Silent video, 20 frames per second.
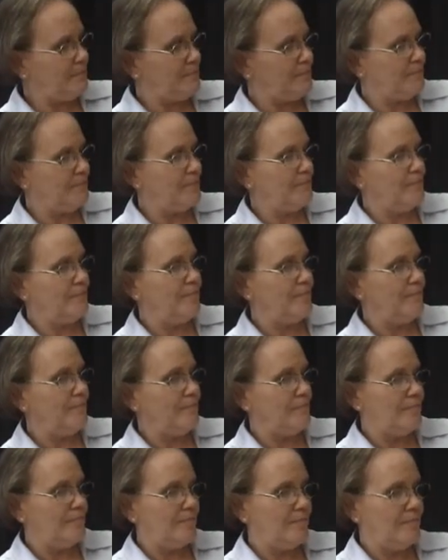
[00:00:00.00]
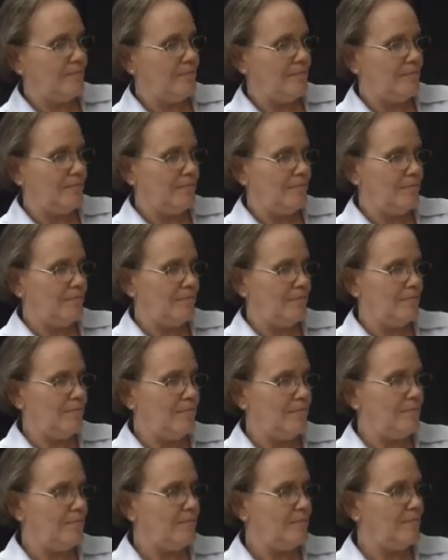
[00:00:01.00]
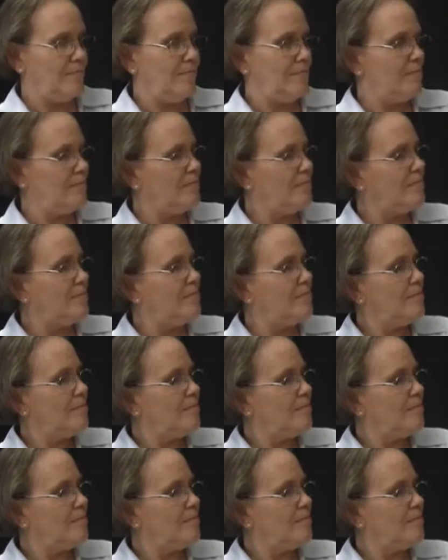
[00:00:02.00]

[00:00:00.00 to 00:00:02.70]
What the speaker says: No one is speaking in this clip.